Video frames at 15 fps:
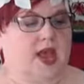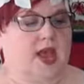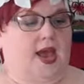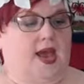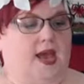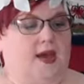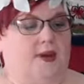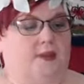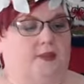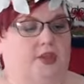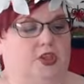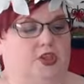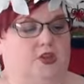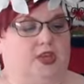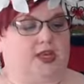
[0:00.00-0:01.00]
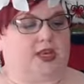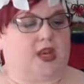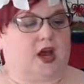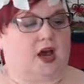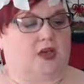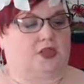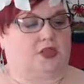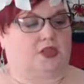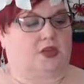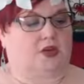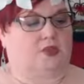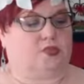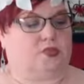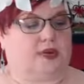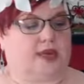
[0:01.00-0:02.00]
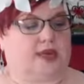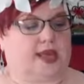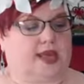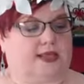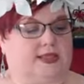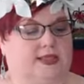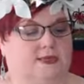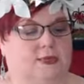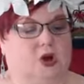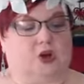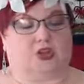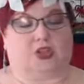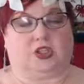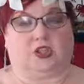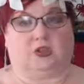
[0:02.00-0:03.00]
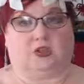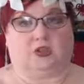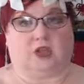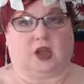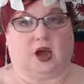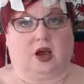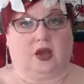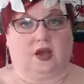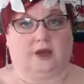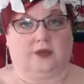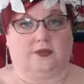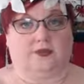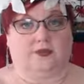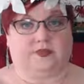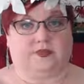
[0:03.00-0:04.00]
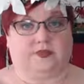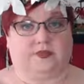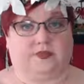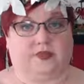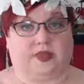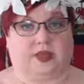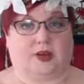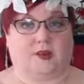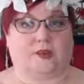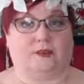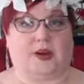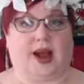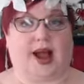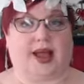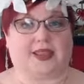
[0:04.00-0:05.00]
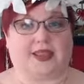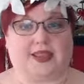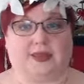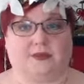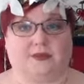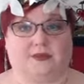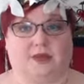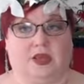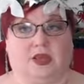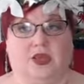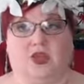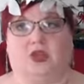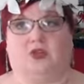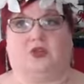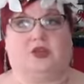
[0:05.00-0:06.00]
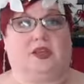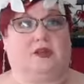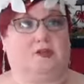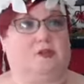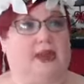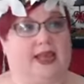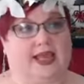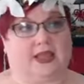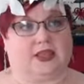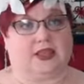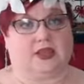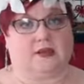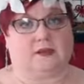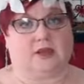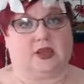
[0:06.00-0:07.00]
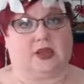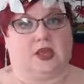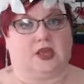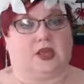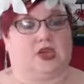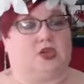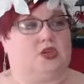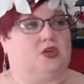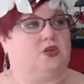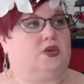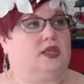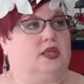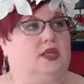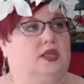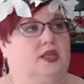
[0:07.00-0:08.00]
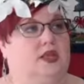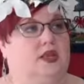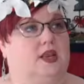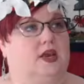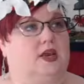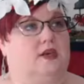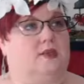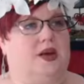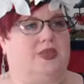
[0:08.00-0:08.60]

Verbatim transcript: Um, you can also bring a small Yule log. You can buy them. You can make them you can um, i